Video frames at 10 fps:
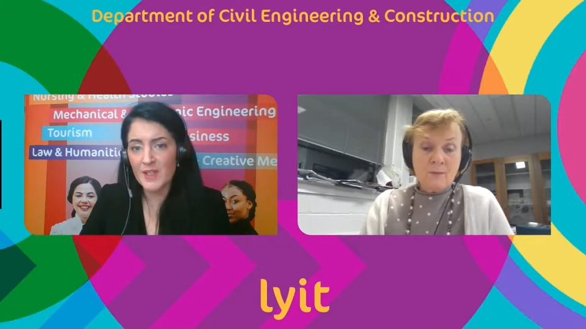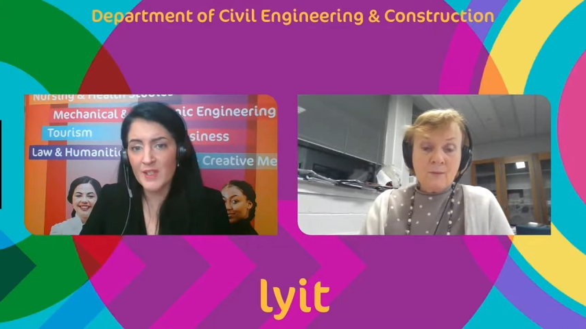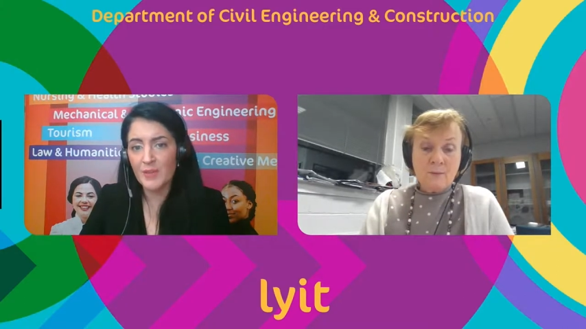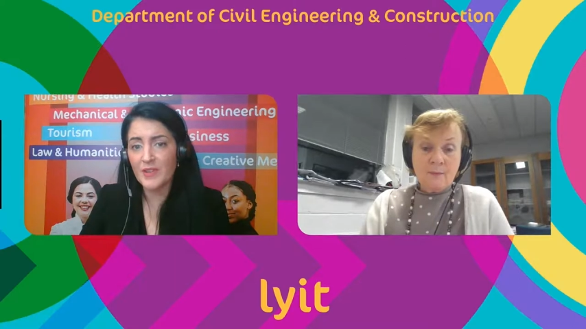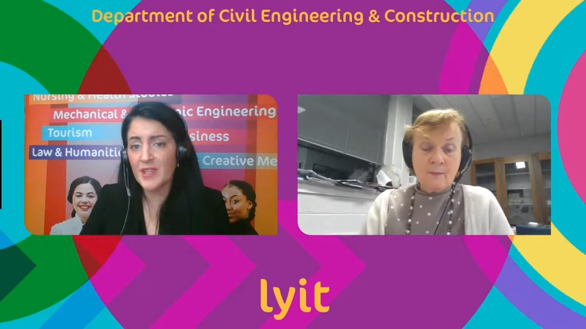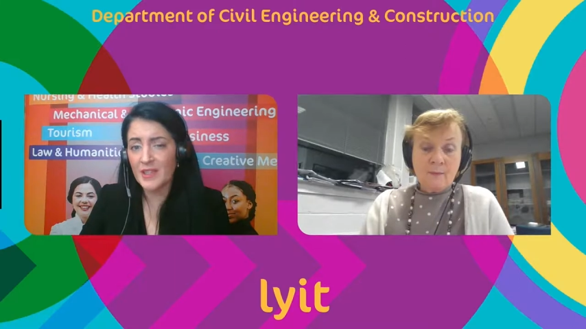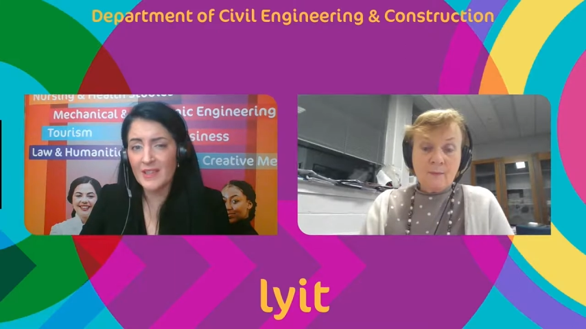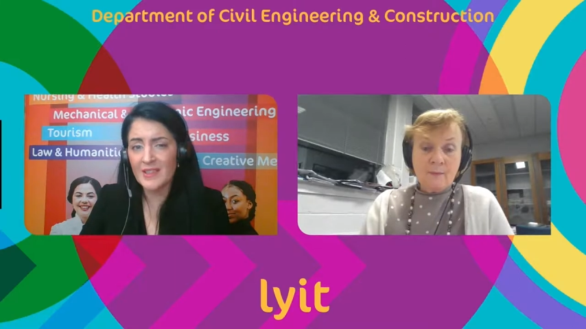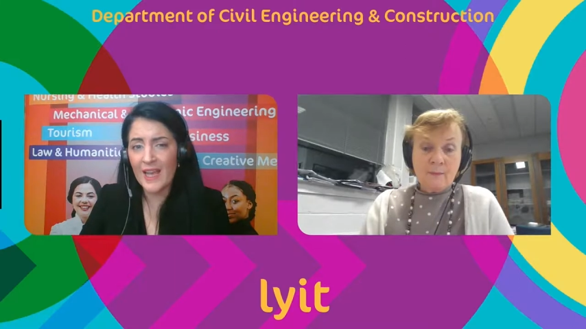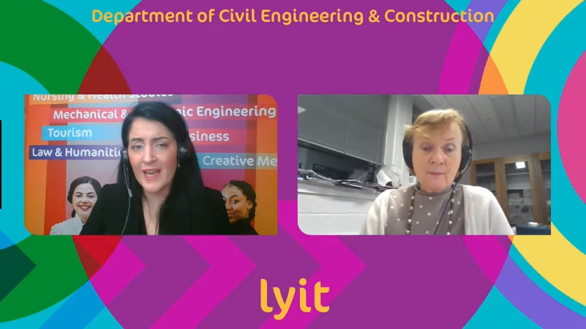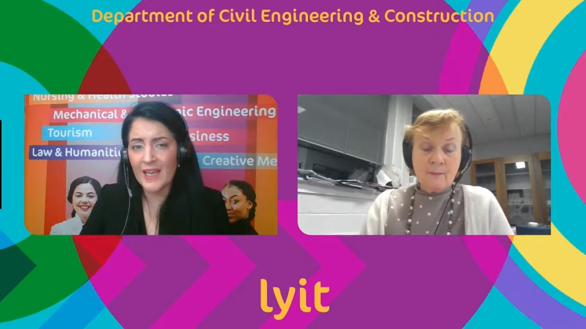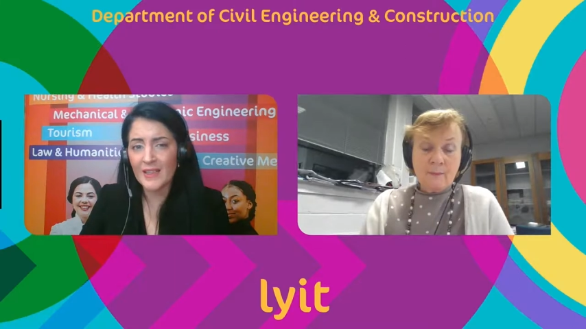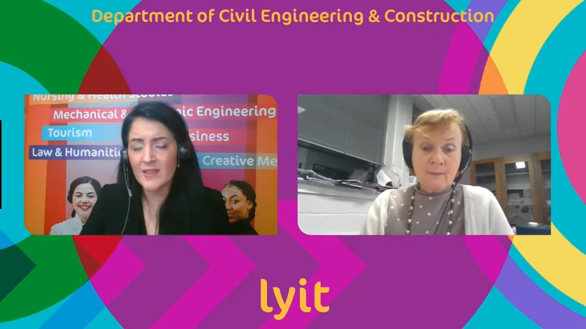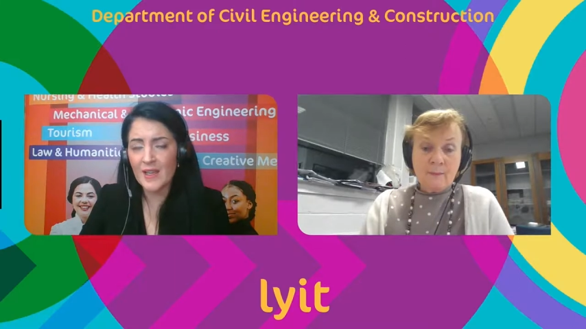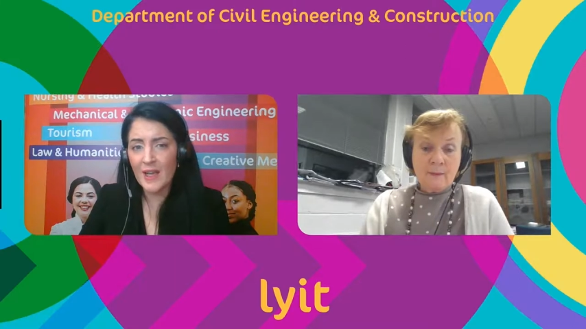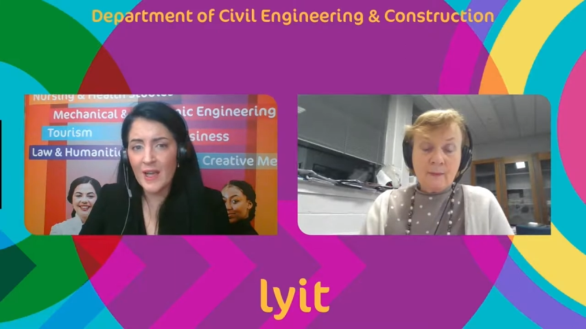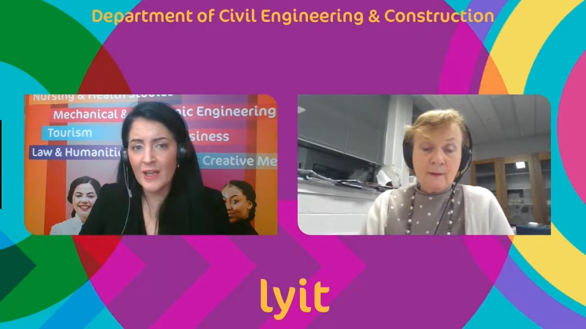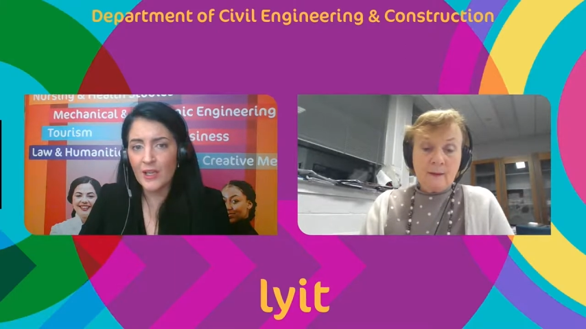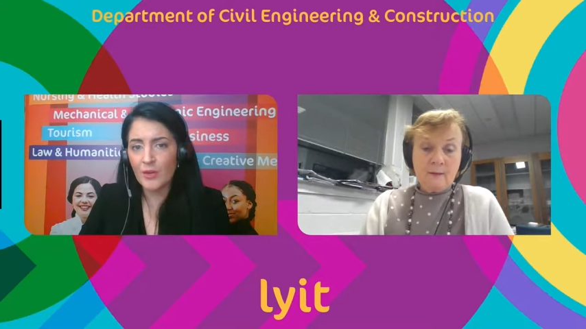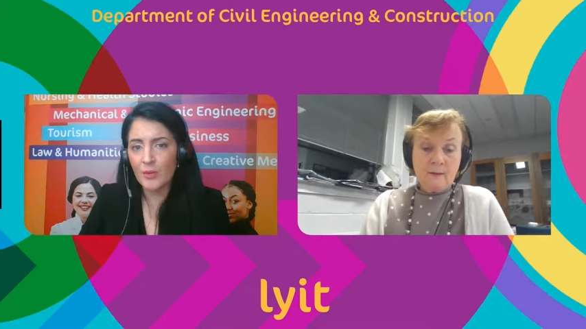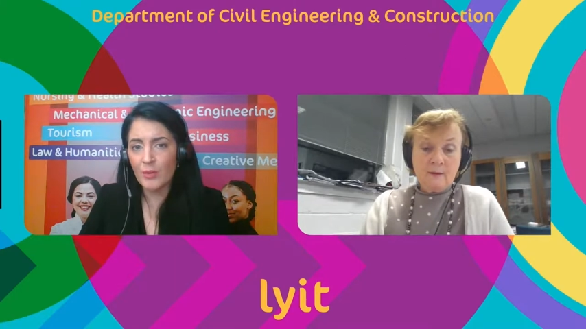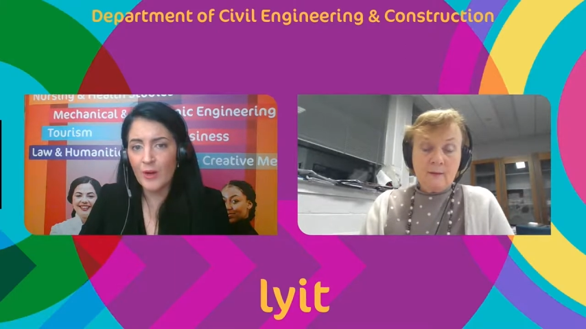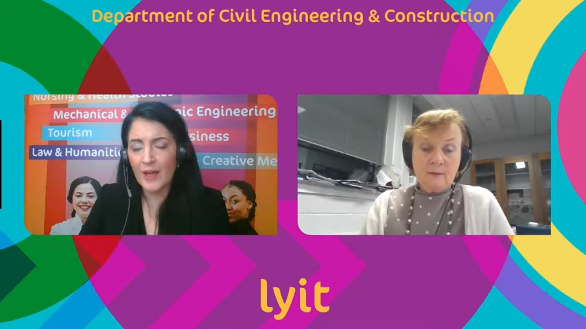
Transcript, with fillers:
Speaker 1: That's something to, to highlight, you know,